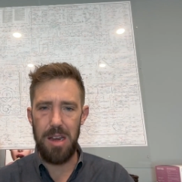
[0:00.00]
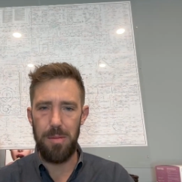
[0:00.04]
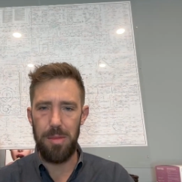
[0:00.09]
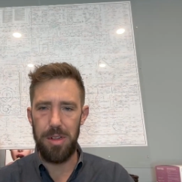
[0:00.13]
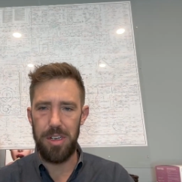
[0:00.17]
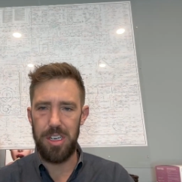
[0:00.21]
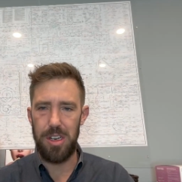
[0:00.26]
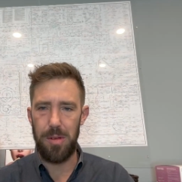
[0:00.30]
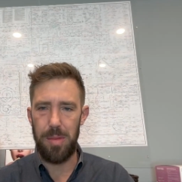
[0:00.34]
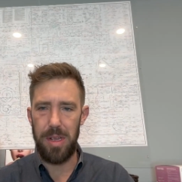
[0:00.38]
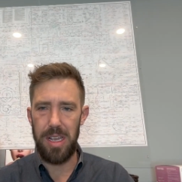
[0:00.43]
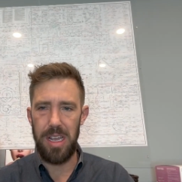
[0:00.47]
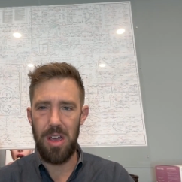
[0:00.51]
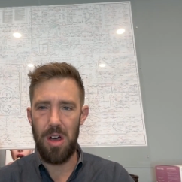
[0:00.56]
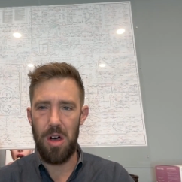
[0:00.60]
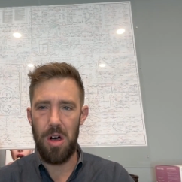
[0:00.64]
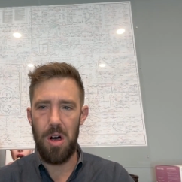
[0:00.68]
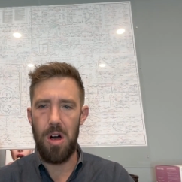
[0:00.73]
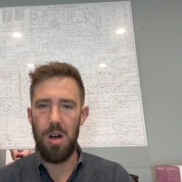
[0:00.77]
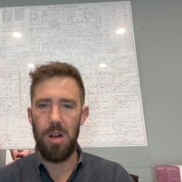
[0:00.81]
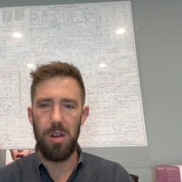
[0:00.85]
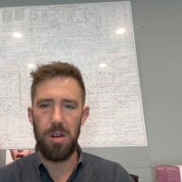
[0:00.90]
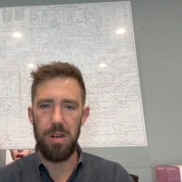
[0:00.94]
But to be
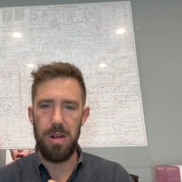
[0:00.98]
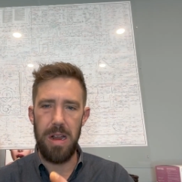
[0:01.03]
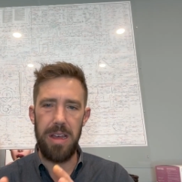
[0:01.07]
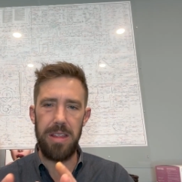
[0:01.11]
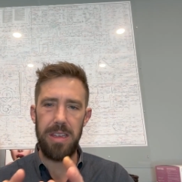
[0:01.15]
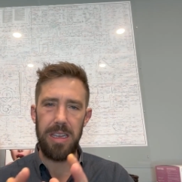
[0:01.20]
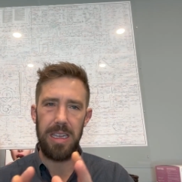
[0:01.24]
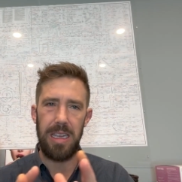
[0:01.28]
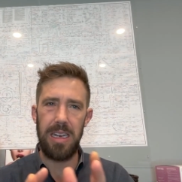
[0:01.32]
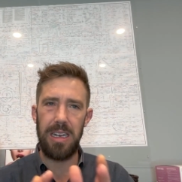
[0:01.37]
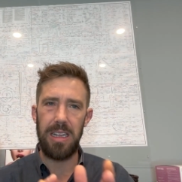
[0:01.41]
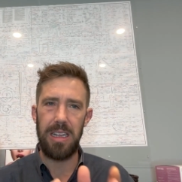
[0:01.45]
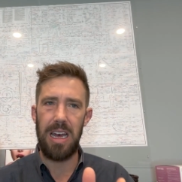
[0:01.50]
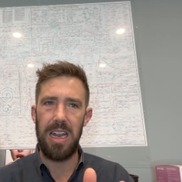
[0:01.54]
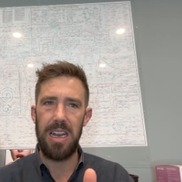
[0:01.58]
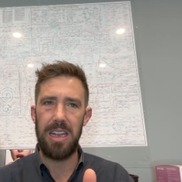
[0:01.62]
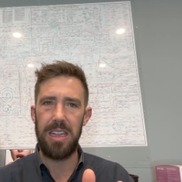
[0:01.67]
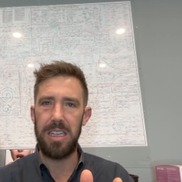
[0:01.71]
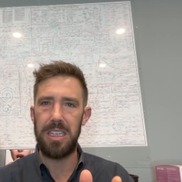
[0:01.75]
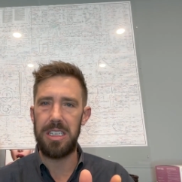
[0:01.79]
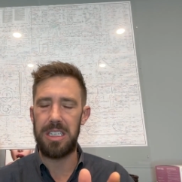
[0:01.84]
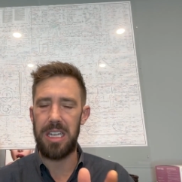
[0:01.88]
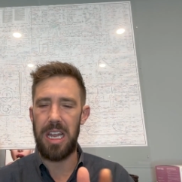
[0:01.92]
all or nothing in a lot of
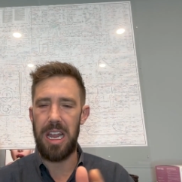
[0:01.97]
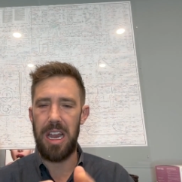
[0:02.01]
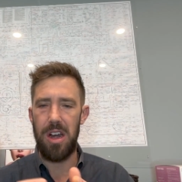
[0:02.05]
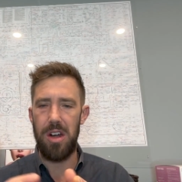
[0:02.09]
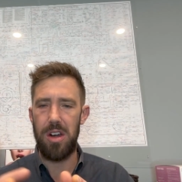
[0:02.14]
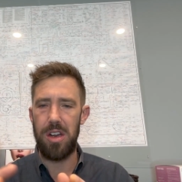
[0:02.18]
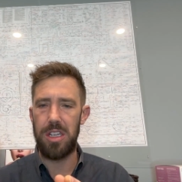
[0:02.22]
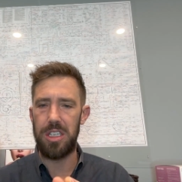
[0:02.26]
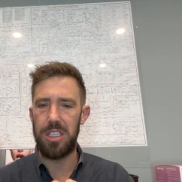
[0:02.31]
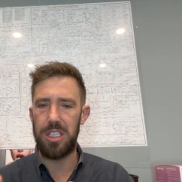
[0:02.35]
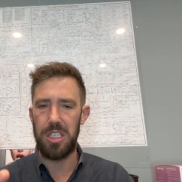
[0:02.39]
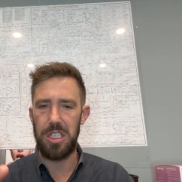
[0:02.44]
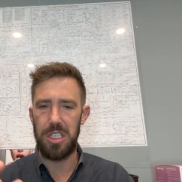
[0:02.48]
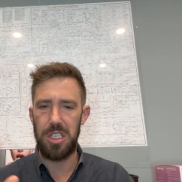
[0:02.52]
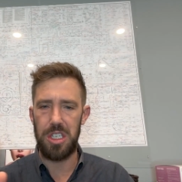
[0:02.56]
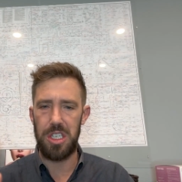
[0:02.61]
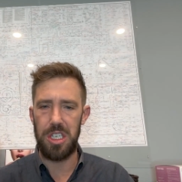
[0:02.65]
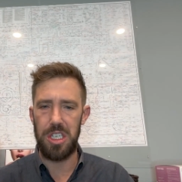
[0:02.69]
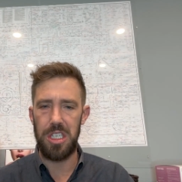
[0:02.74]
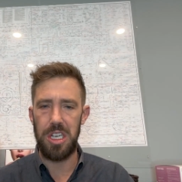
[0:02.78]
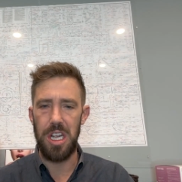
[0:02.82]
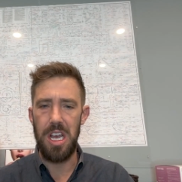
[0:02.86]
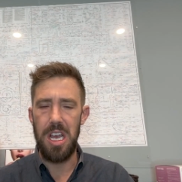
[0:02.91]
these areas is
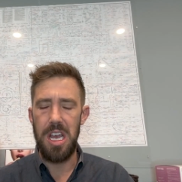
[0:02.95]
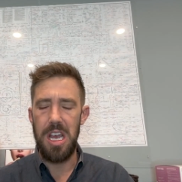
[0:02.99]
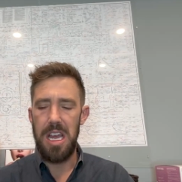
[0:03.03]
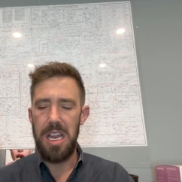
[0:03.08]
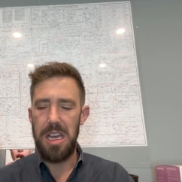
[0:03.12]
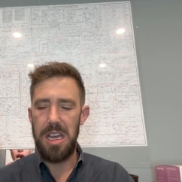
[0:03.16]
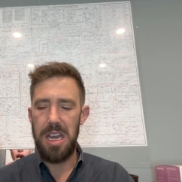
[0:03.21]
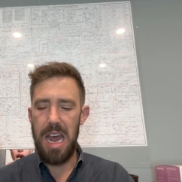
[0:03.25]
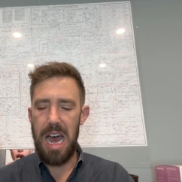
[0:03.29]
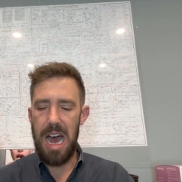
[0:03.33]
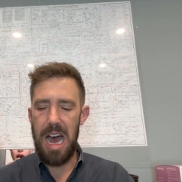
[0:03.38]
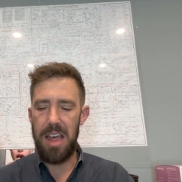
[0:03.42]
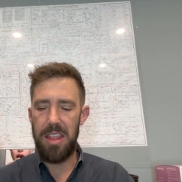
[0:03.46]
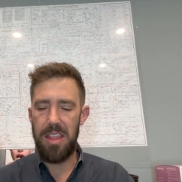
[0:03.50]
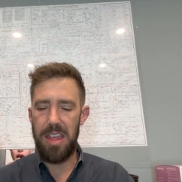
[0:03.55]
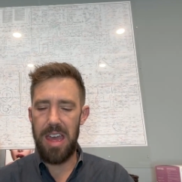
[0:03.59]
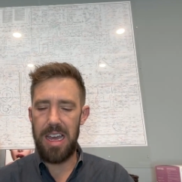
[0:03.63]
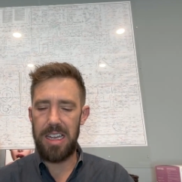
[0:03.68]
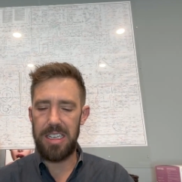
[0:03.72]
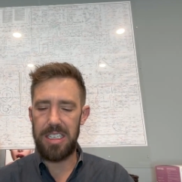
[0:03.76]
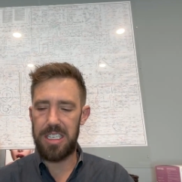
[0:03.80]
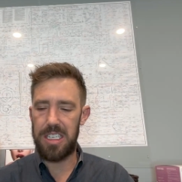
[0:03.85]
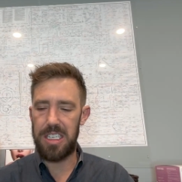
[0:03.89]
just not
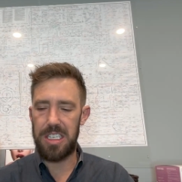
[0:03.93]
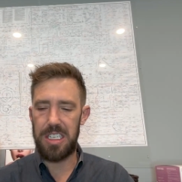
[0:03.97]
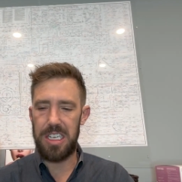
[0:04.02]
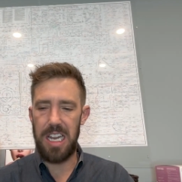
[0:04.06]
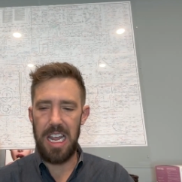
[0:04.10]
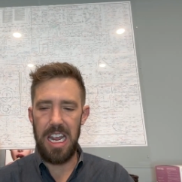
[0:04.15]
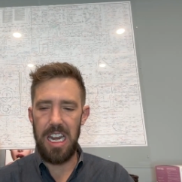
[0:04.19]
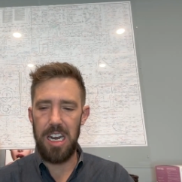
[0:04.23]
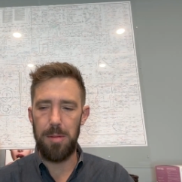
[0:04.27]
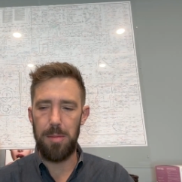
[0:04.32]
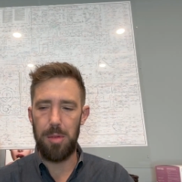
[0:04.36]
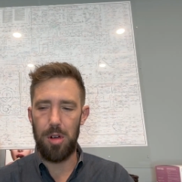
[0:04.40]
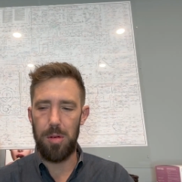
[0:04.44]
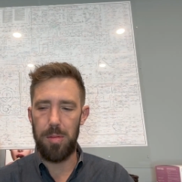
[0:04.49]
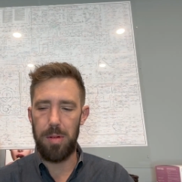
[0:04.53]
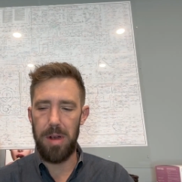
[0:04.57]
that sustainable.